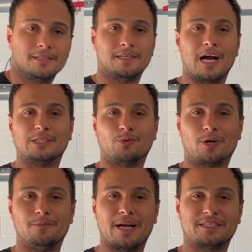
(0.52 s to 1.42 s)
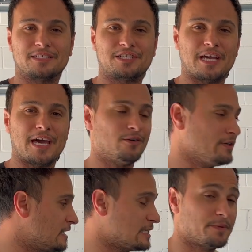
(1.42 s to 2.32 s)
Guys, welcome back to the channel.
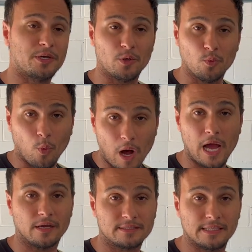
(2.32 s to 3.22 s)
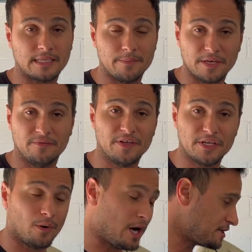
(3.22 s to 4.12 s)
It has been a while since I made a
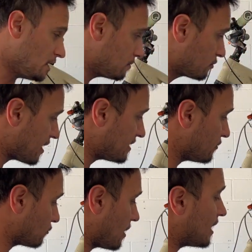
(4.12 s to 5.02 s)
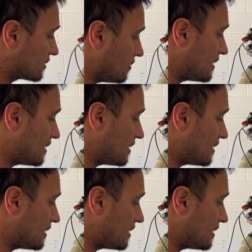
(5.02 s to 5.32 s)
video on upgrading the Roscoe